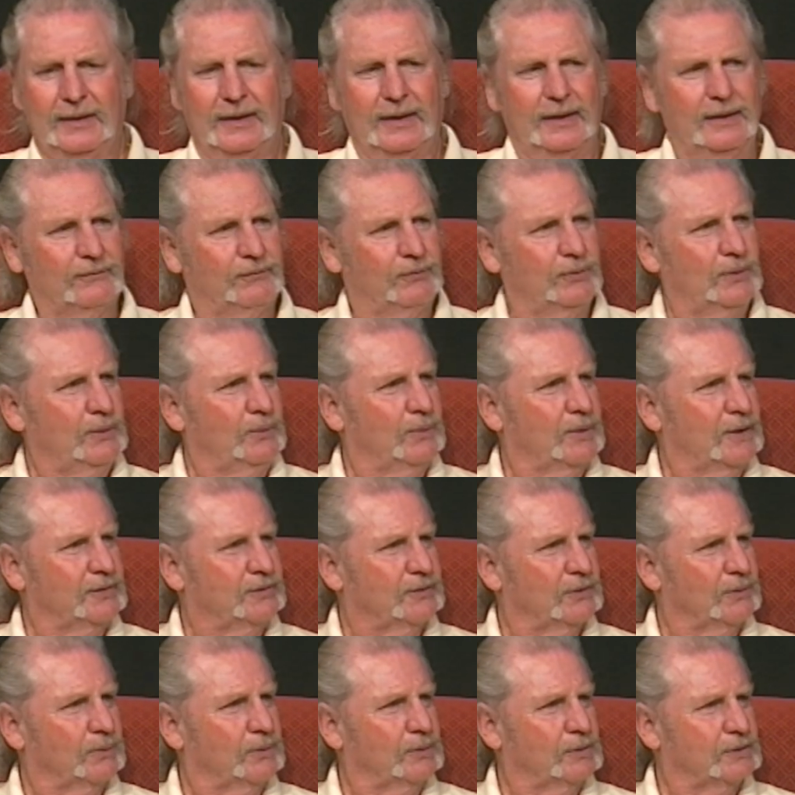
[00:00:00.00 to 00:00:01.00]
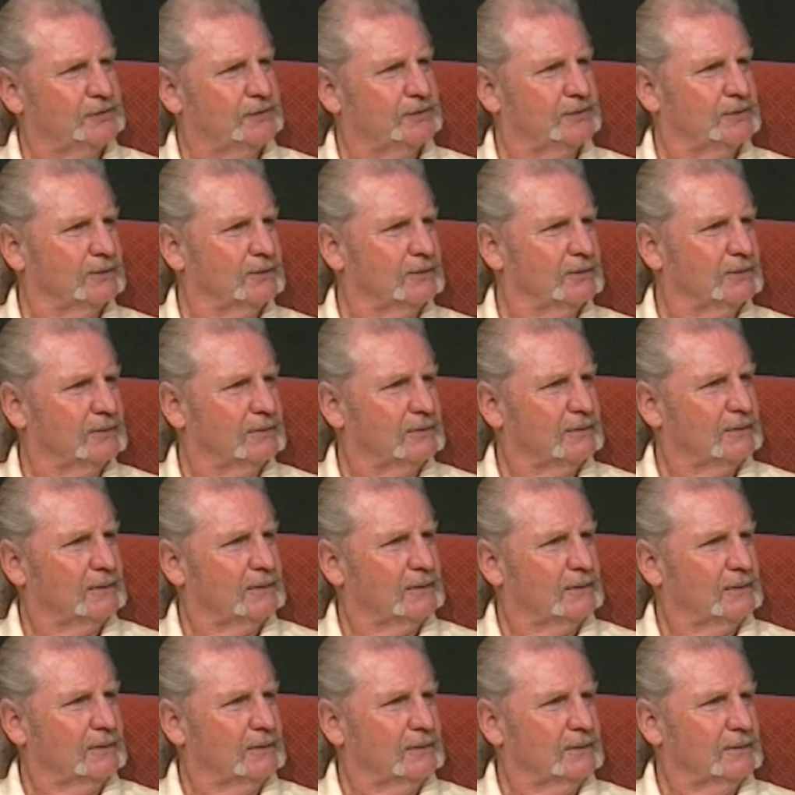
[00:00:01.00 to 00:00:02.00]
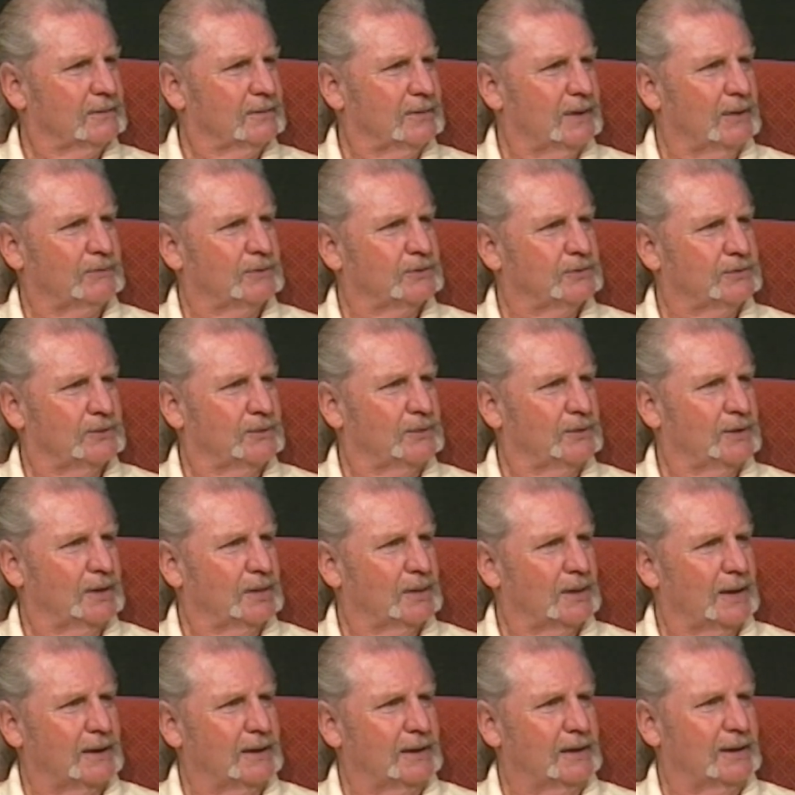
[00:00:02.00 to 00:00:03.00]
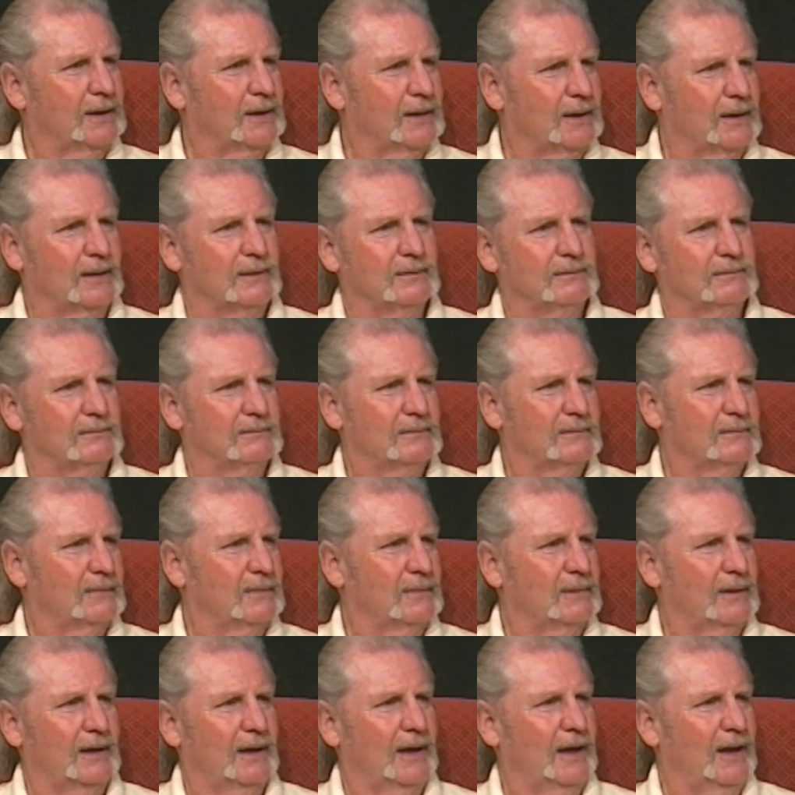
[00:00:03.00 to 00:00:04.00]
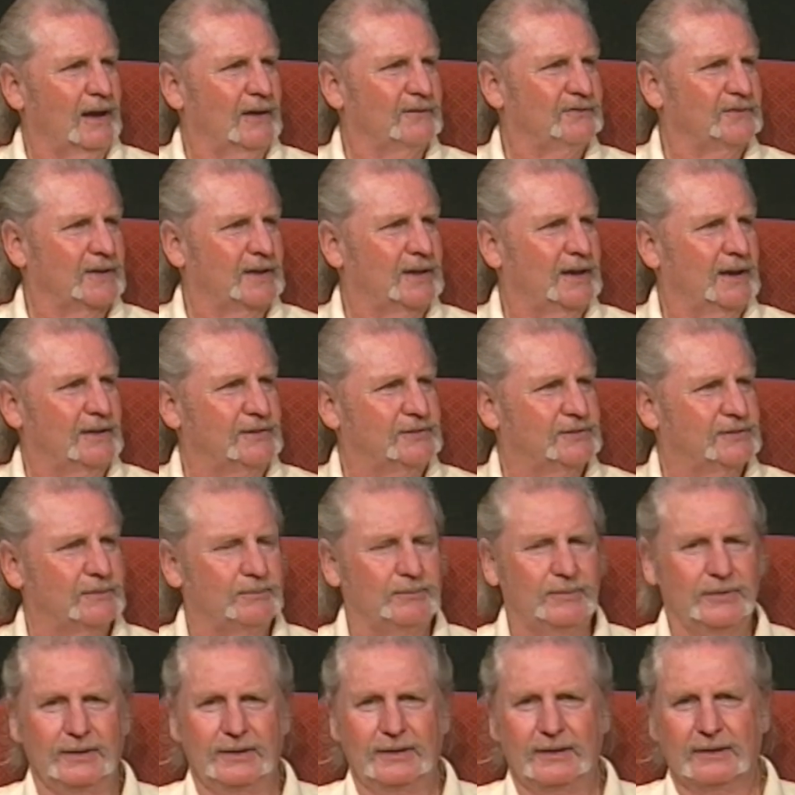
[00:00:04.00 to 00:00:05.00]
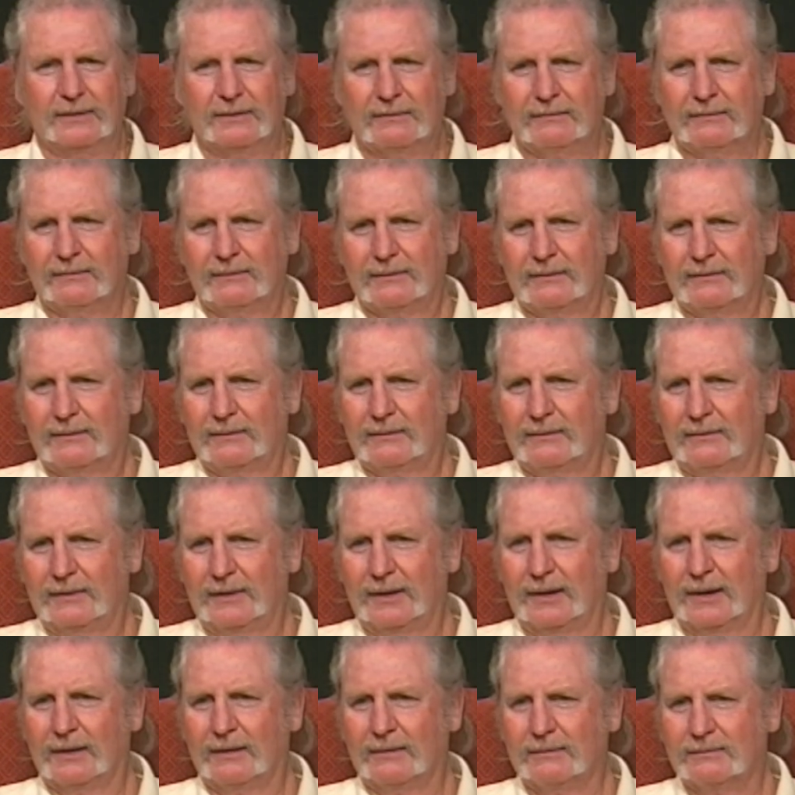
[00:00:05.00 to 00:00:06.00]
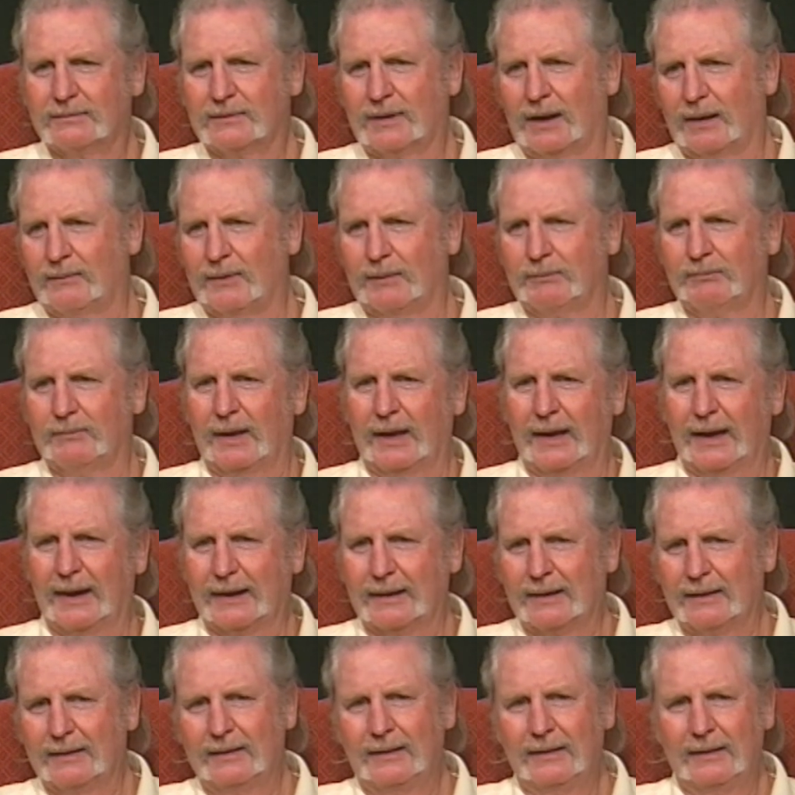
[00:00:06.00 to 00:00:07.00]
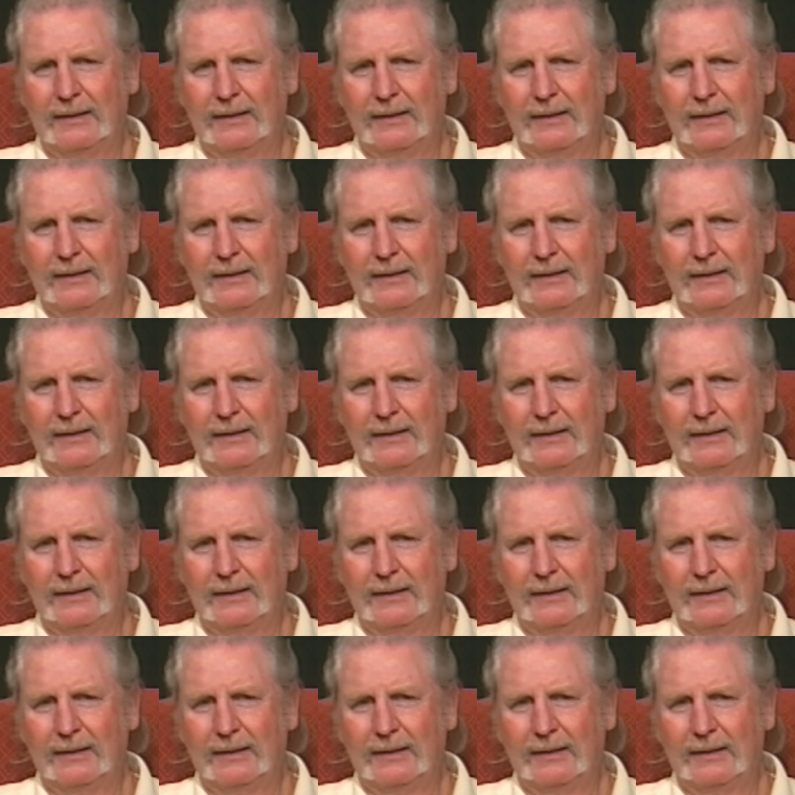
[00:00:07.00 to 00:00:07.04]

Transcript: if we went to Worcester, that was only a half a case of beer, you know, coming back.